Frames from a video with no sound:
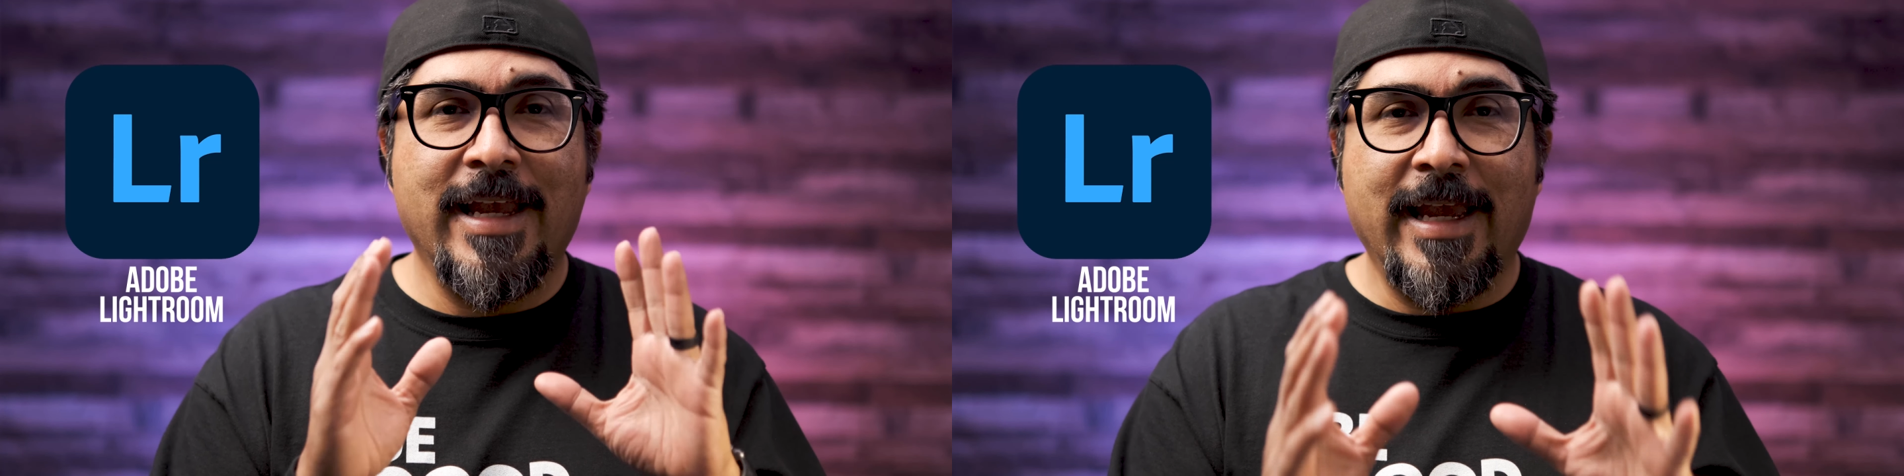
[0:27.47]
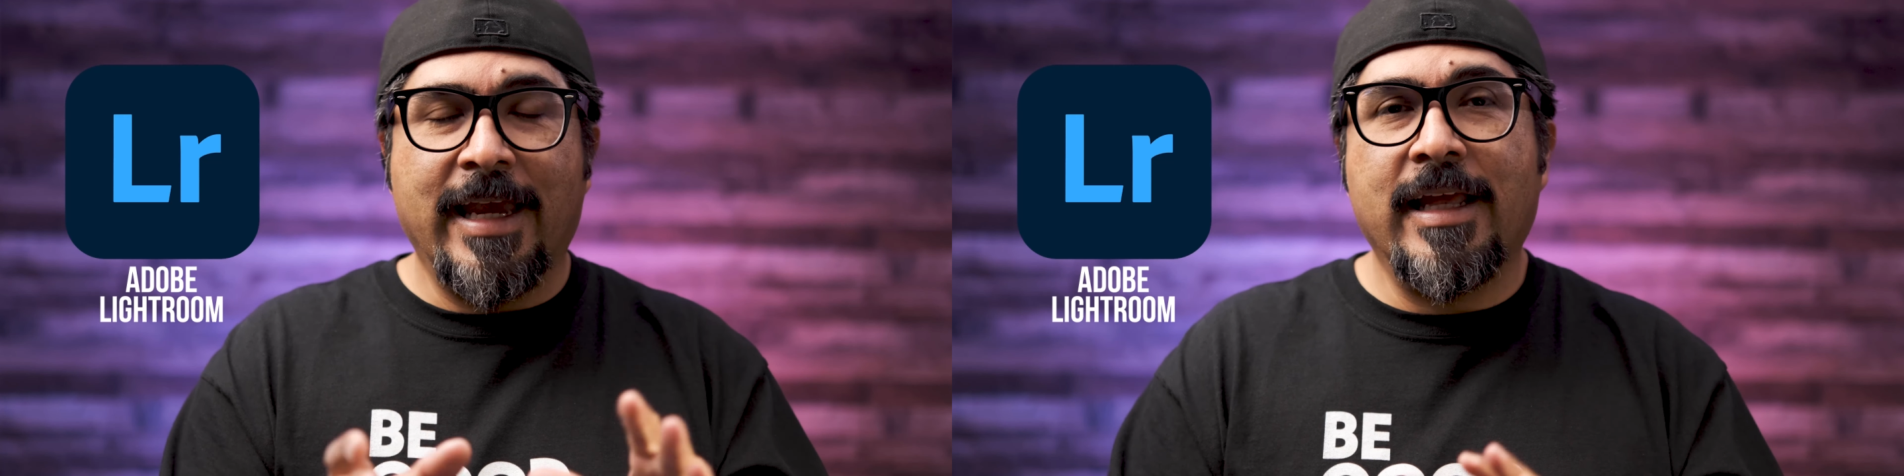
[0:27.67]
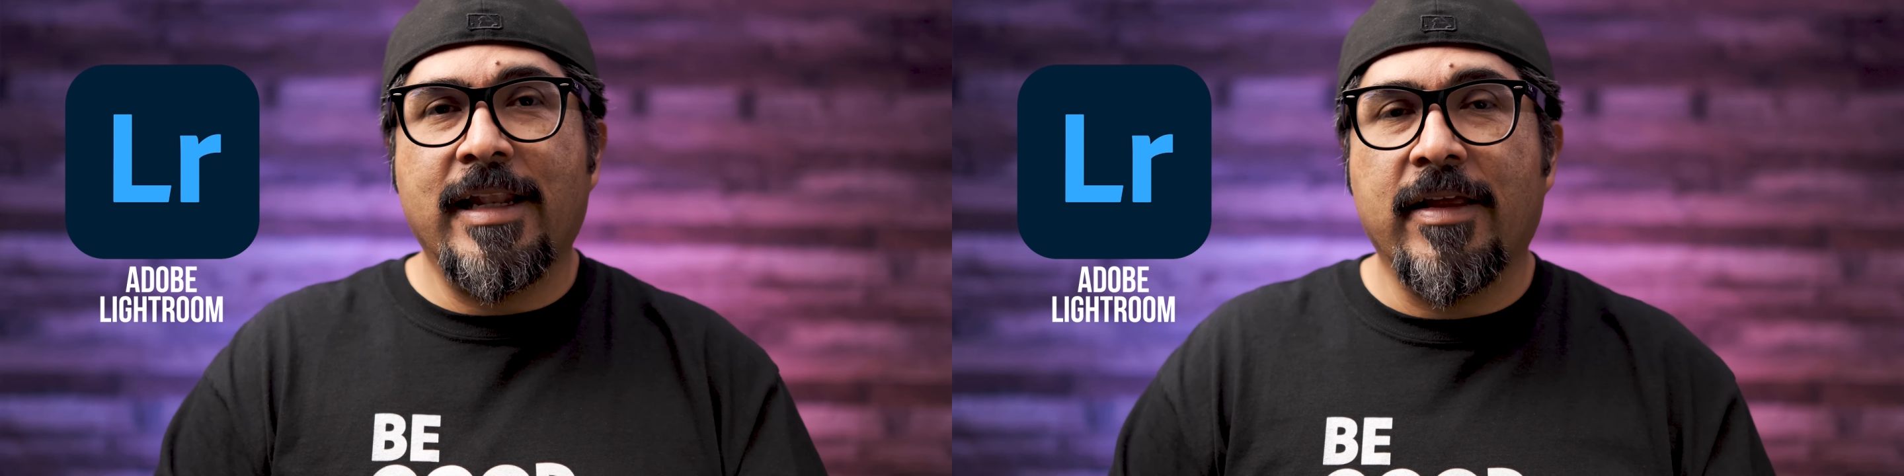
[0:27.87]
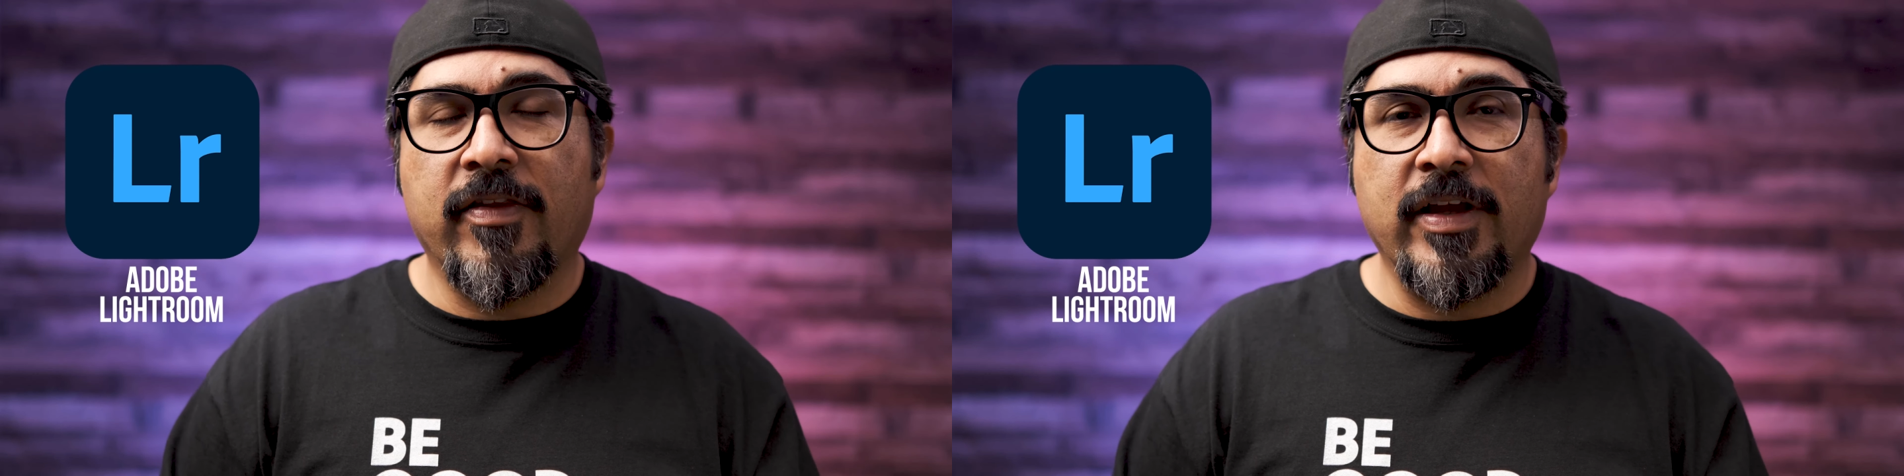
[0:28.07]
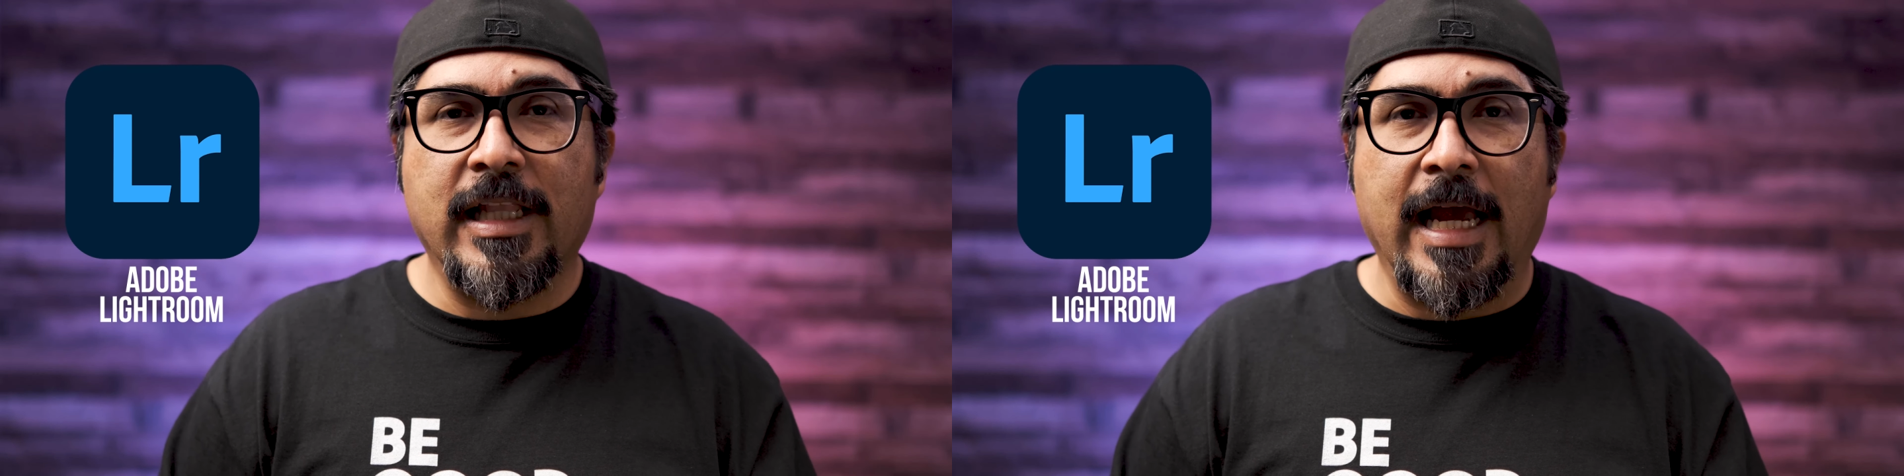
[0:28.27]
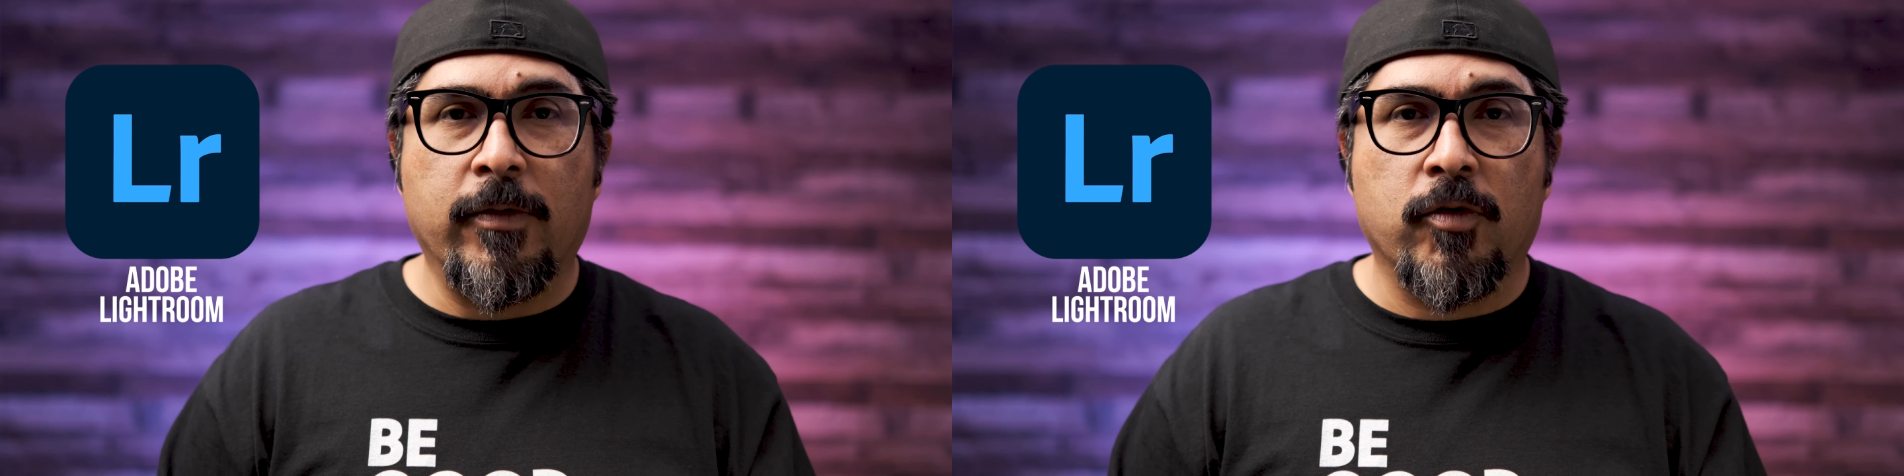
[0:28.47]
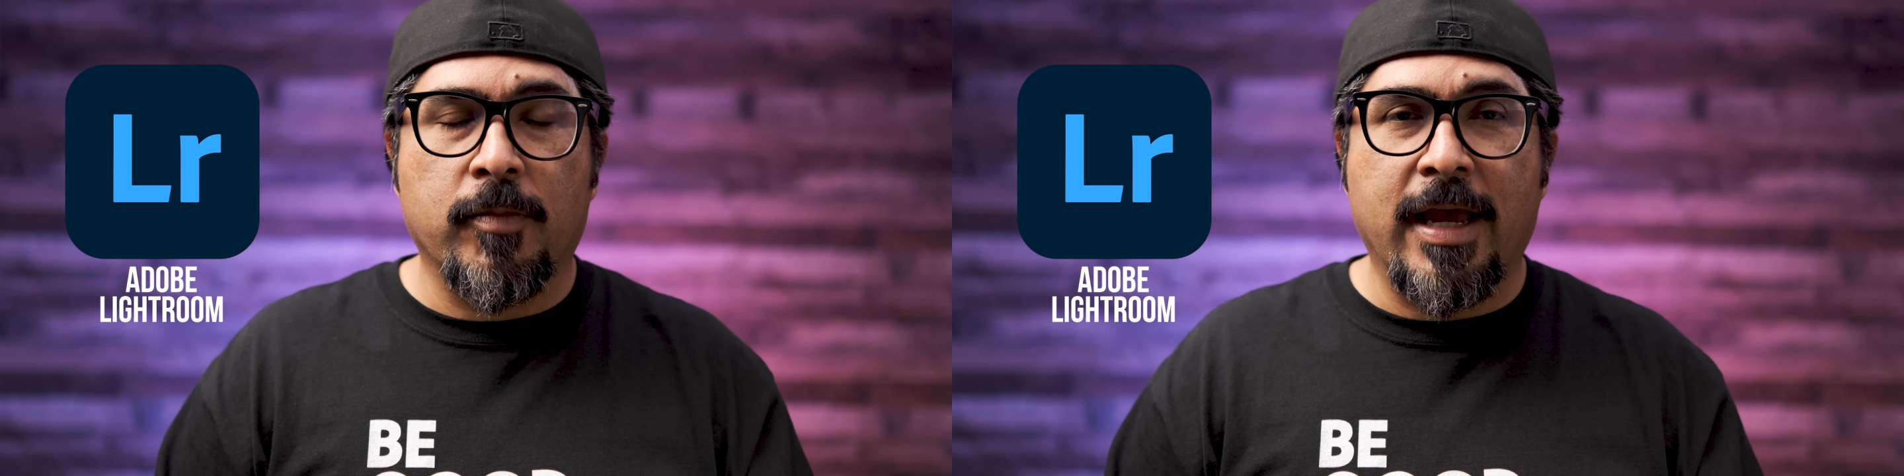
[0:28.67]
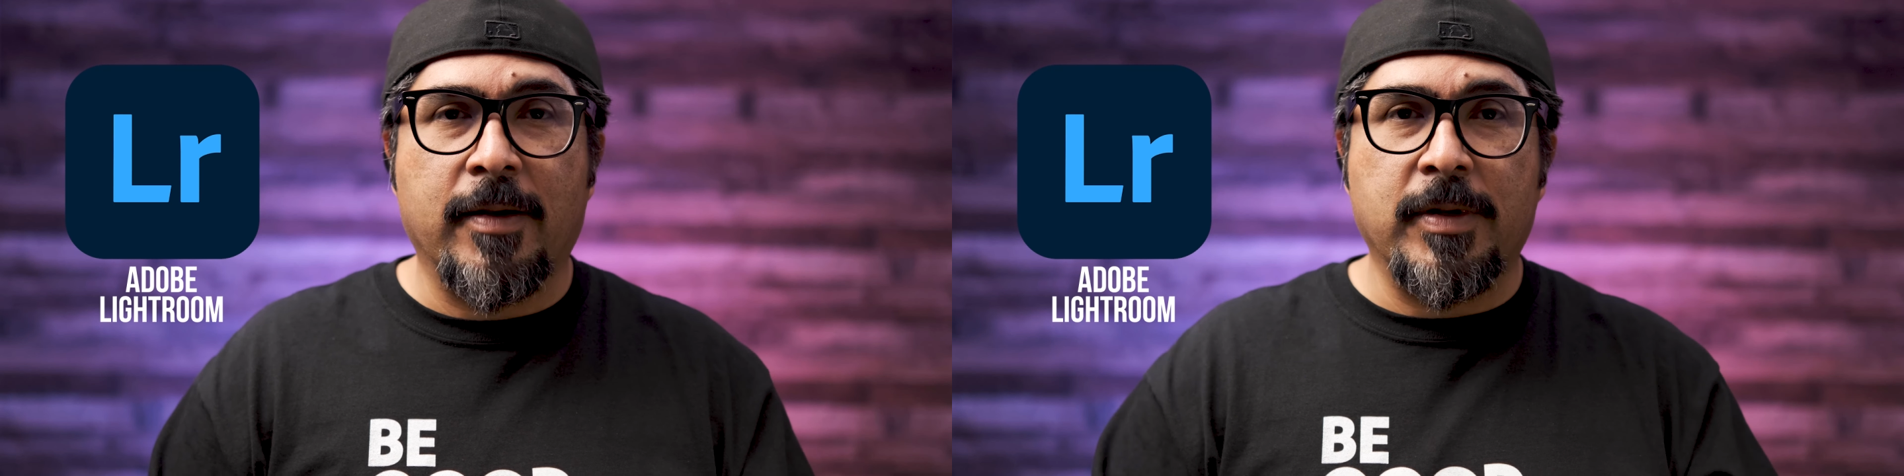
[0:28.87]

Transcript: in the Lightroom app.